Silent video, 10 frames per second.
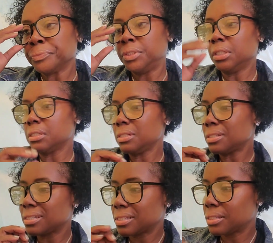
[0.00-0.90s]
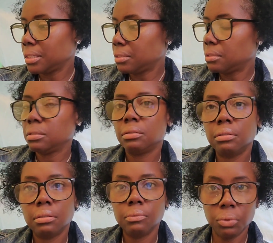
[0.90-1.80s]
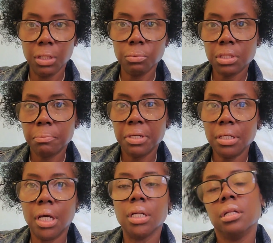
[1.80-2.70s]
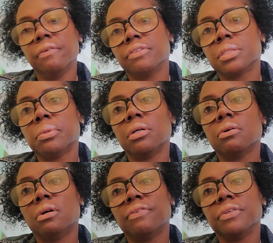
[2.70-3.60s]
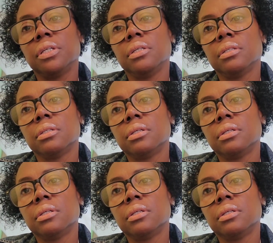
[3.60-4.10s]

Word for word: doesn't sit well with me. I love the smell of coffee.